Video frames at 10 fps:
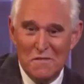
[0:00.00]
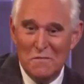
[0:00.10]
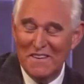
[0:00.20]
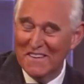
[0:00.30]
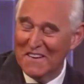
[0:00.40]
the
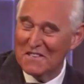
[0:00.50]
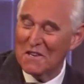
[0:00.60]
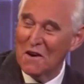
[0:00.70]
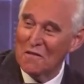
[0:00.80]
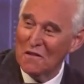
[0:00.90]
media doesn't
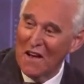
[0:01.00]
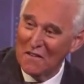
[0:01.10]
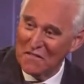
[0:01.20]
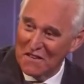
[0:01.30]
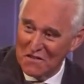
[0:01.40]
cover a lot
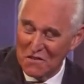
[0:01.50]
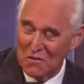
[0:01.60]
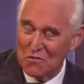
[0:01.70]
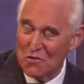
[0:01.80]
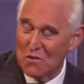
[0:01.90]
of things that
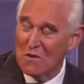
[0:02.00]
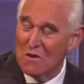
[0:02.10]
are true.